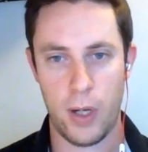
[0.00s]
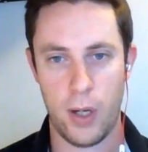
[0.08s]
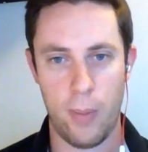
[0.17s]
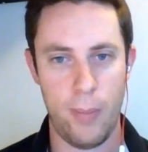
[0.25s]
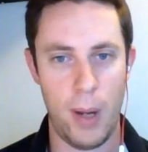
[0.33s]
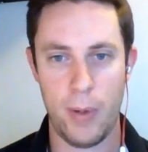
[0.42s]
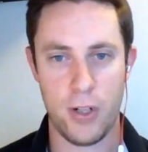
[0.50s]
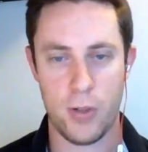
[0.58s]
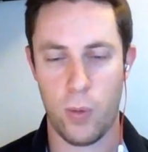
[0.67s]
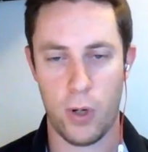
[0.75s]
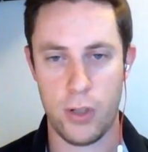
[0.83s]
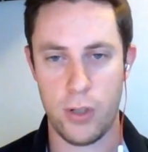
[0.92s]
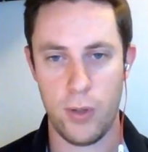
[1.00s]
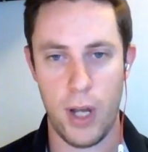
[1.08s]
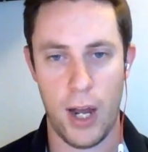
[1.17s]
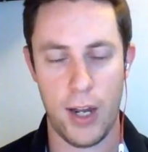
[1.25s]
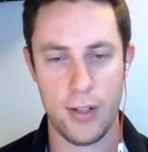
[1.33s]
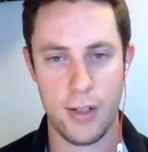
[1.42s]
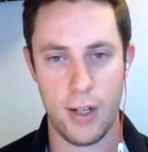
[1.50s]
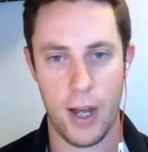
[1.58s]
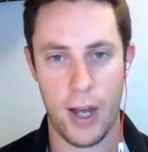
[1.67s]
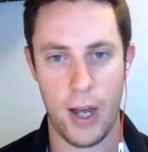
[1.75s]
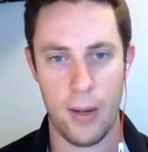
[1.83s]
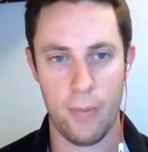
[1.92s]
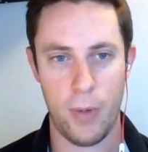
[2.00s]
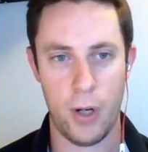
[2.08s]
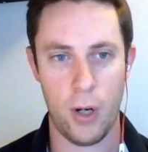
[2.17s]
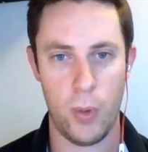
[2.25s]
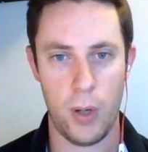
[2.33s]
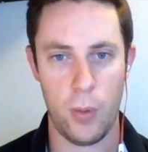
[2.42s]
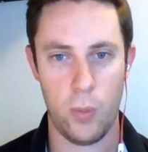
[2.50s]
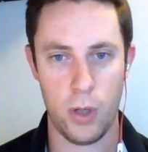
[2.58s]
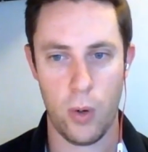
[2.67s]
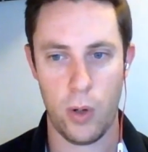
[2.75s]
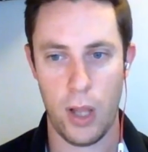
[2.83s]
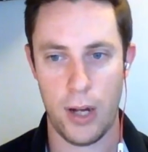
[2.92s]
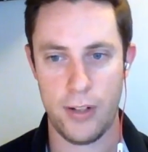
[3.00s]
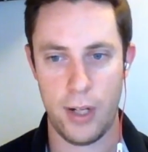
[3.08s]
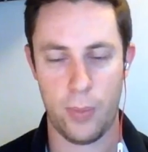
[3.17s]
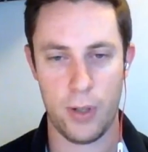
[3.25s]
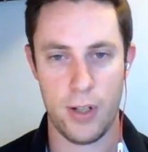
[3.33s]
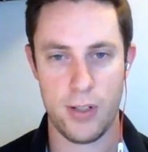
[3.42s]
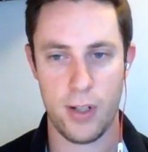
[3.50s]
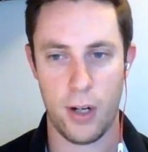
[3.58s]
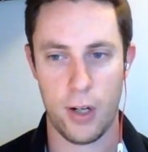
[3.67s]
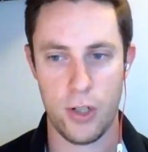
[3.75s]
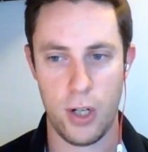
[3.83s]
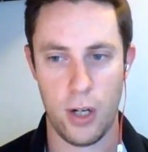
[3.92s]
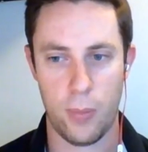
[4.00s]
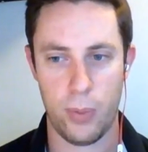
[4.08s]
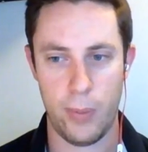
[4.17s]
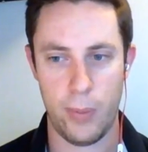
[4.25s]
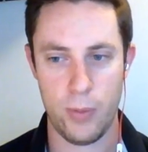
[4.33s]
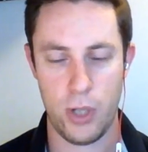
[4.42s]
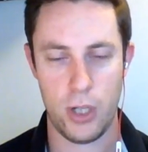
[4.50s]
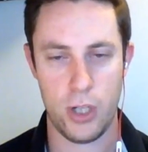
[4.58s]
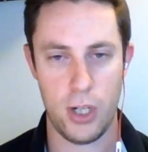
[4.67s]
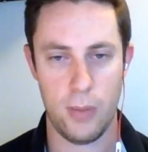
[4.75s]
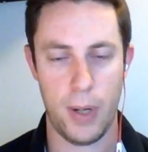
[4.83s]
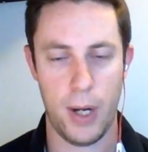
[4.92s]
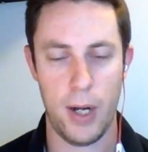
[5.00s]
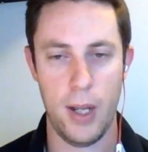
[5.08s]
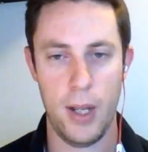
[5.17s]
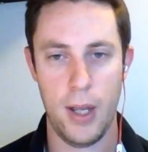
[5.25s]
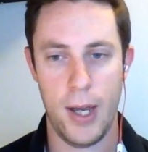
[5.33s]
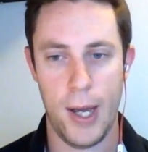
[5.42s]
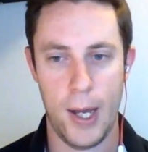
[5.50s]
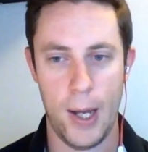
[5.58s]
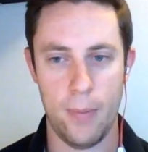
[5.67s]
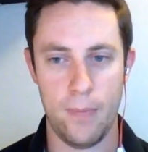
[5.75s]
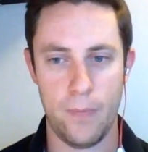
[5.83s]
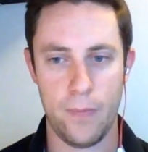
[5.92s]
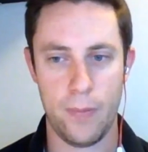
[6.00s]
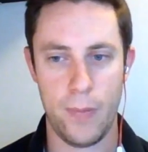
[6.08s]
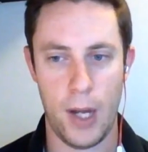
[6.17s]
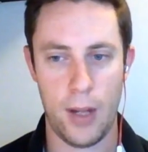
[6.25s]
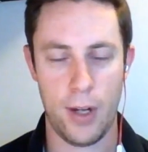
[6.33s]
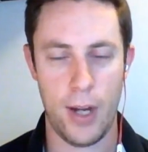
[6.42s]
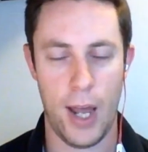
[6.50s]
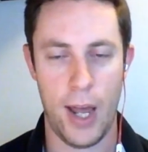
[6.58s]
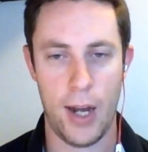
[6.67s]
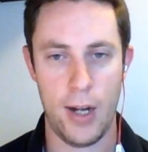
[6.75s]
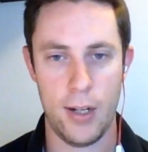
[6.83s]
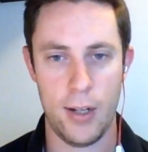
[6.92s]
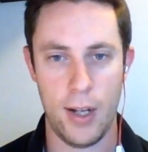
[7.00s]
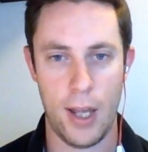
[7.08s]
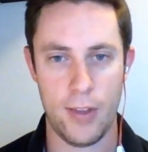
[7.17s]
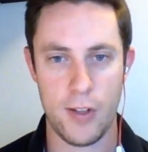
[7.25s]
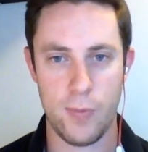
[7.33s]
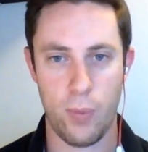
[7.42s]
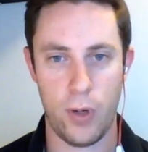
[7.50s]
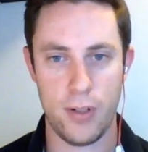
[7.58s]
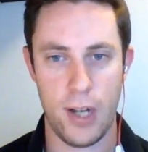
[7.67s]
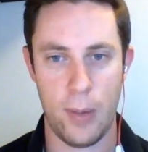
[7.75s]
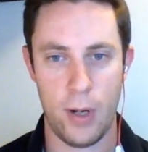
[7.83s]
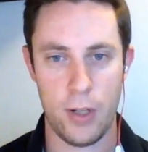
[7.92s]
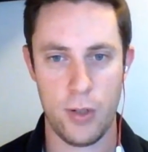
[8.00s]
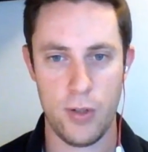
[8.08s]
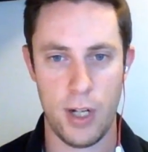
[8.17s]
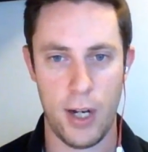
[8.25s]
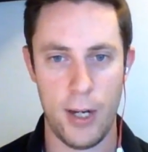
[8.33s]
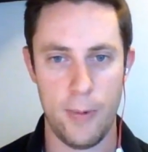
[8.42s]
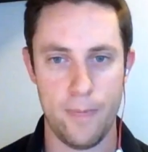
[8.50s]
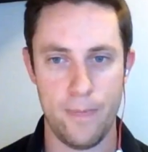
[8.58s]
Maybe just one or two guys. I know we will go a lot deeper into this in our premium cheat sheet, but anything to add at this point in time on a Tuesday night?